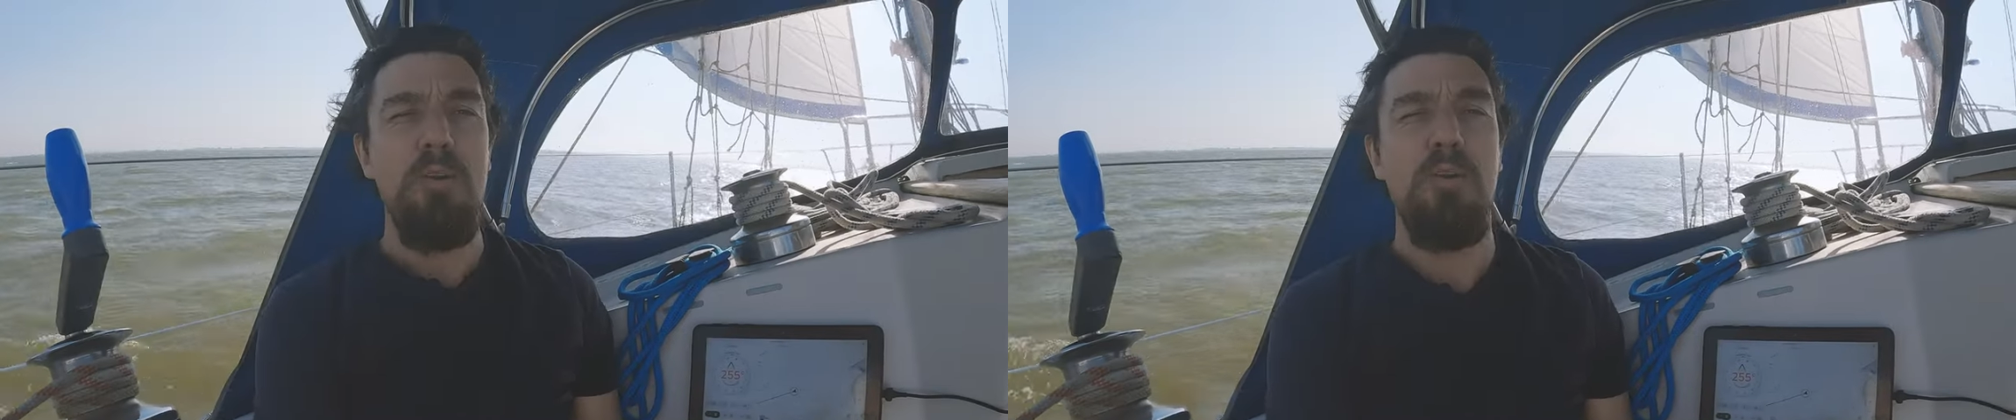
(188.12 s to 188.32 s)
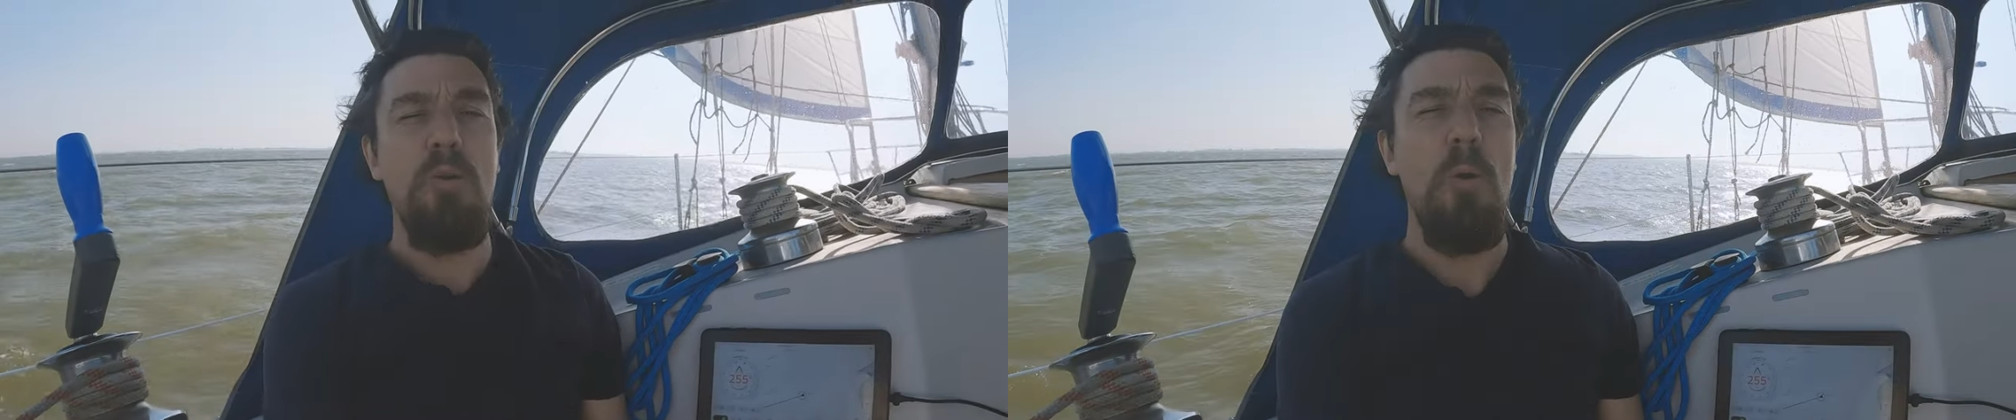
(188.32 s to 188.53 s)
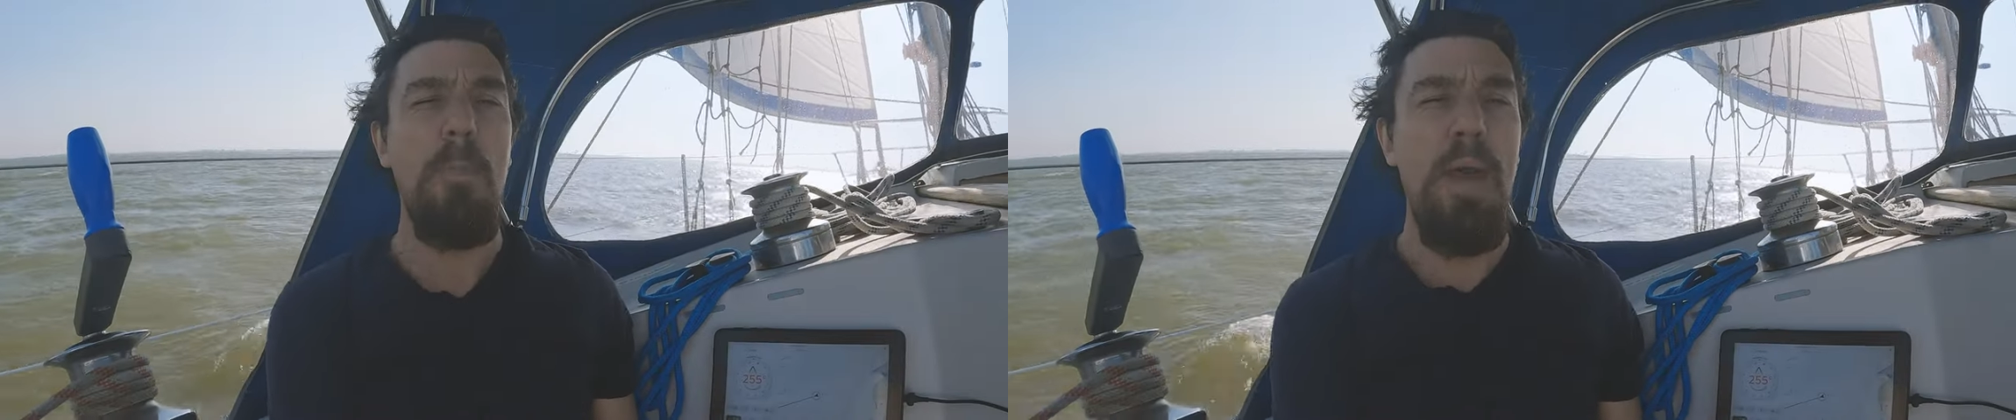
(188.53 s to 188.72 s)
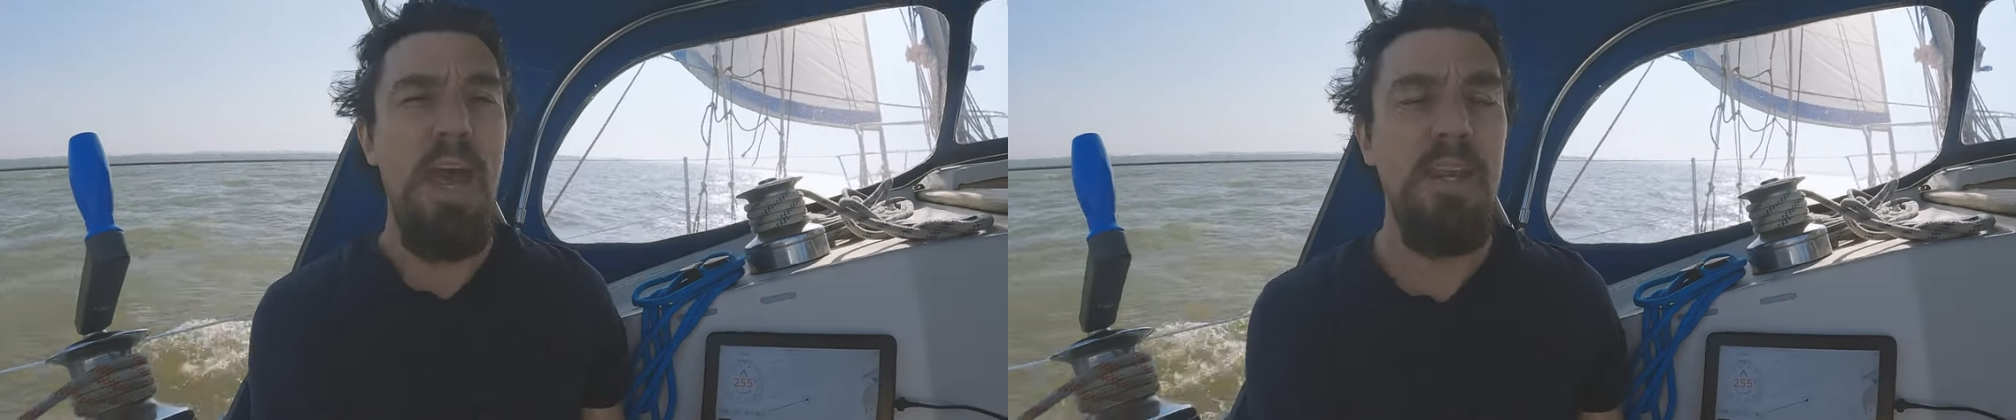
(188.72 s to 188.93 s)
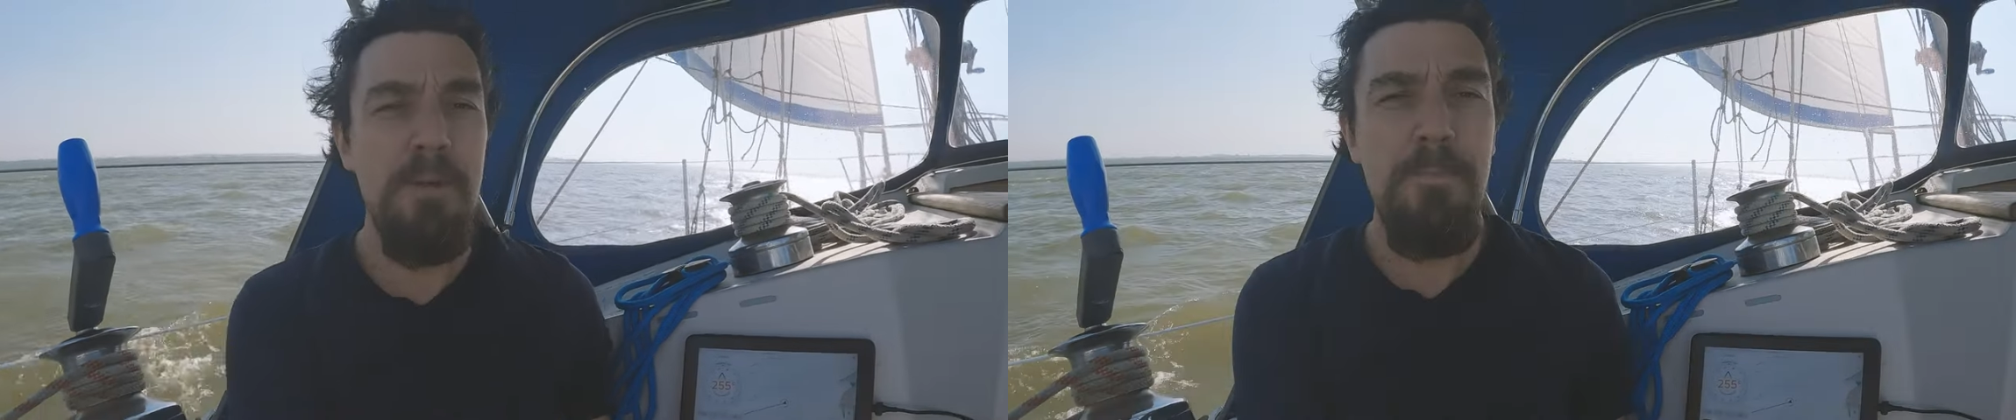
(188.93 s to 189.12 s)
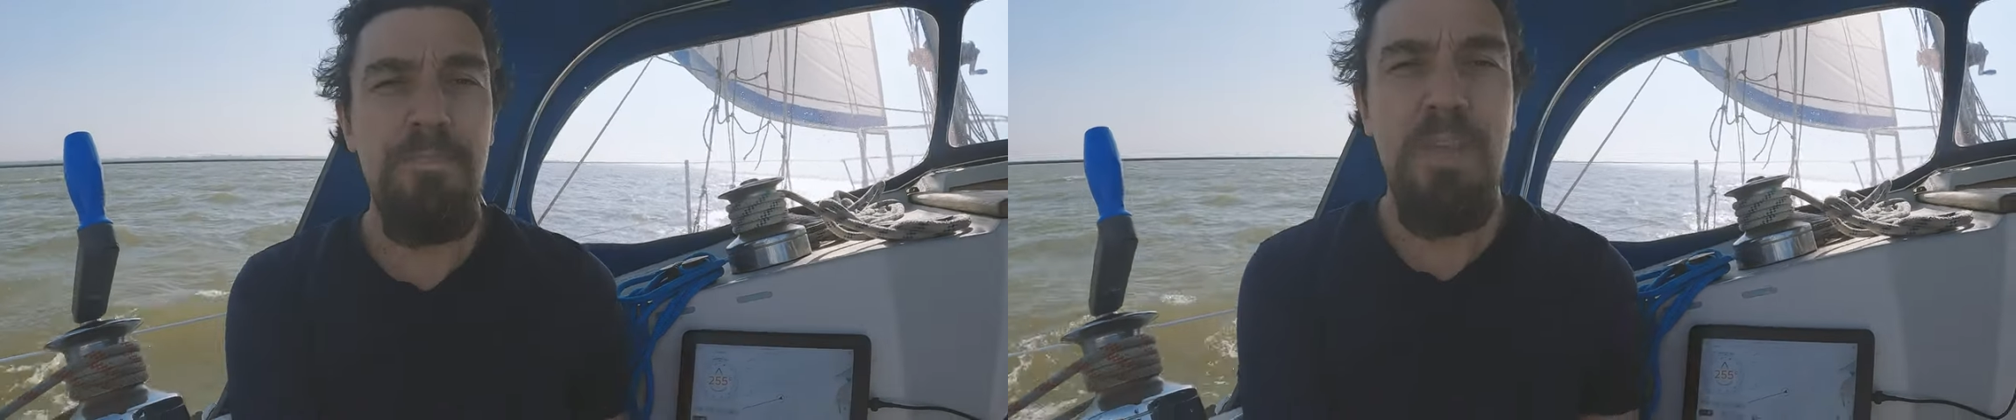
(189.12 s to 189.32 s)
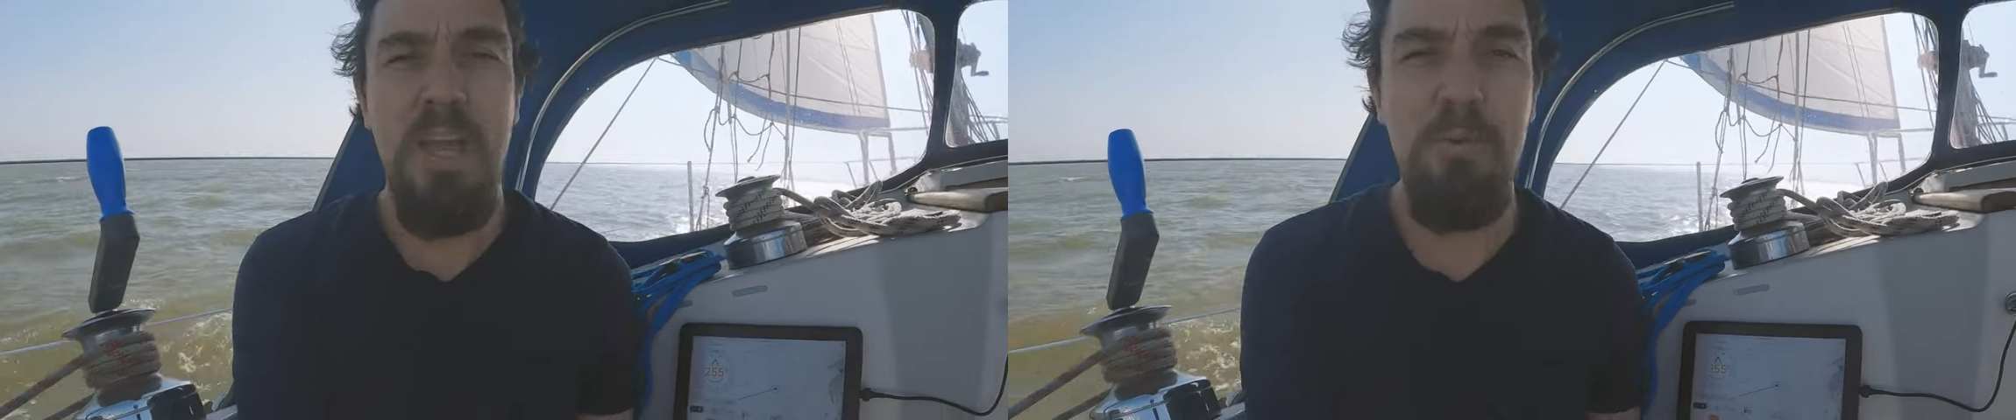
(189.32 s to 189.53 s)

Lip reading: or your Google Pad. And